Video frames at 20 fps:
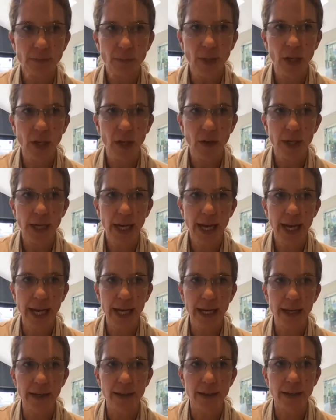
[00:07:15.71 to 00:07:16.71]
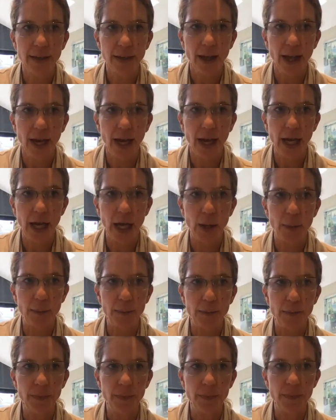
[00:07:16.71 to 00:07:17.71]
Okay,
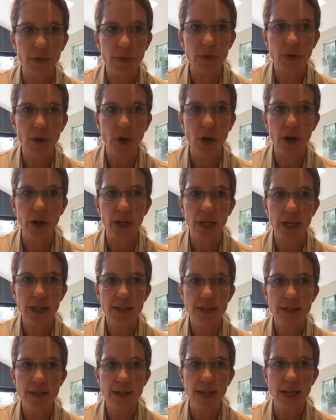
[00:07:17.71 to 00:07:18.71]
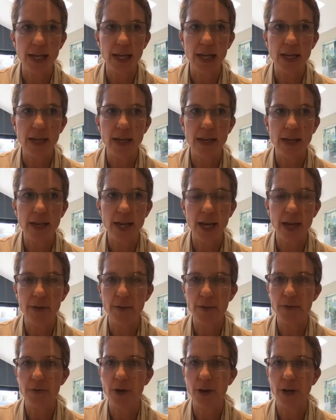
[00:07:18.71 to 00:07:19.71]
so let's see here,
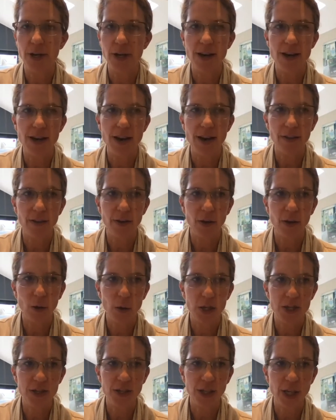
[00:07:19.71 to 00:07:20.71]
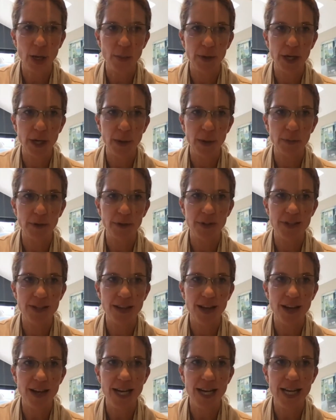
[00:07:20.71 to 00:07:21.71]
we've got another question coming up on the
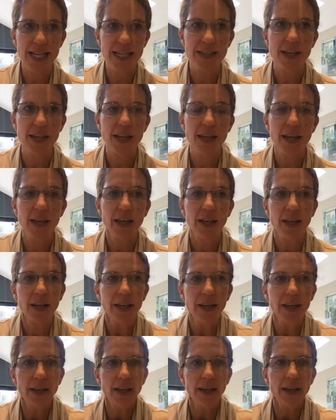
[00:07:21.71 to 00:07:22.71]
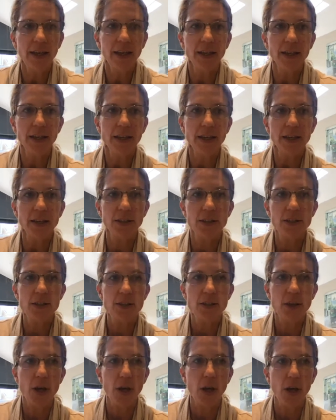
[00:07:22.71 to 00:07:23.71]
side.
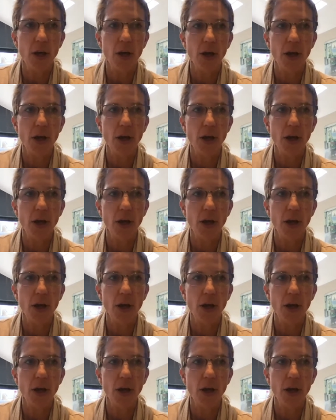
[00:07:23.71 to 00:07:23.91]
So